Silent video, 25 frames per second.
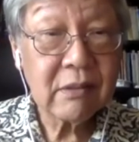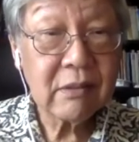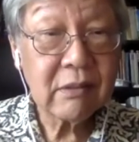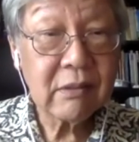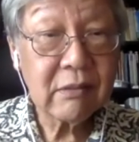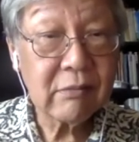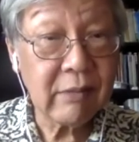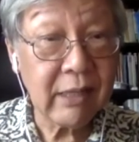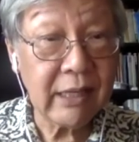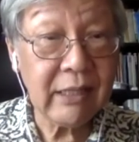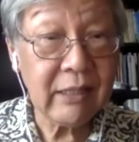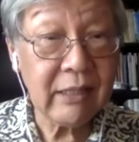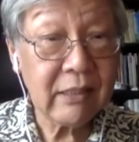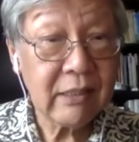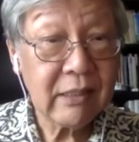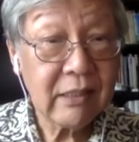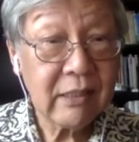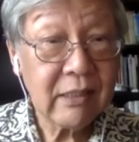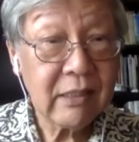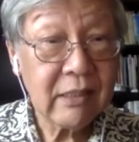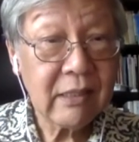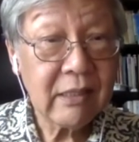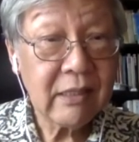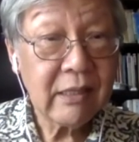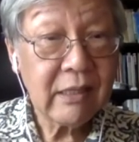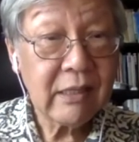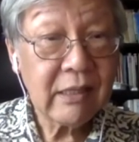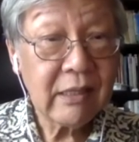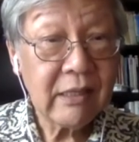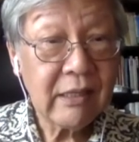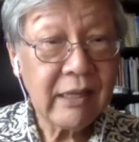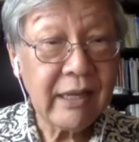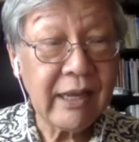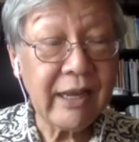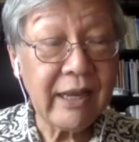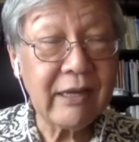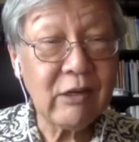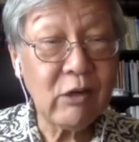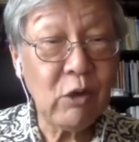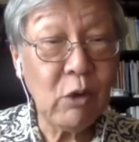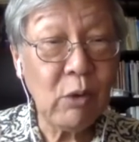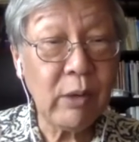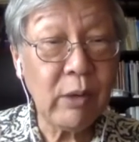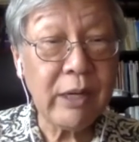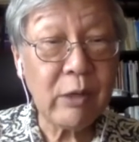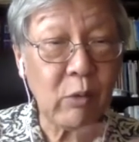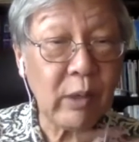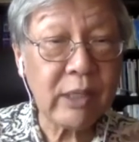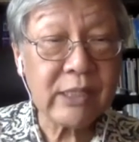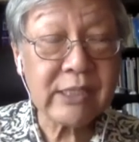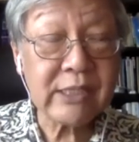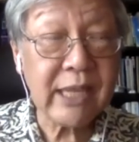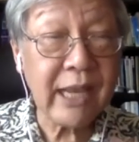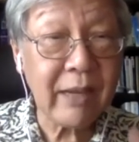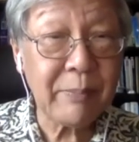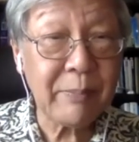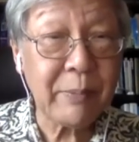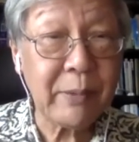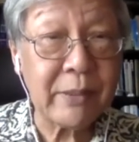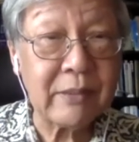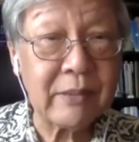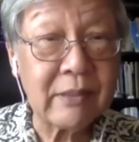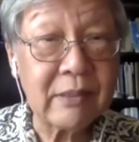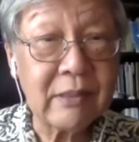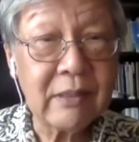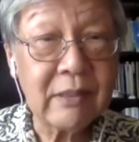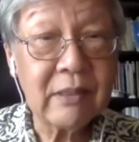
right? And look at what has happened.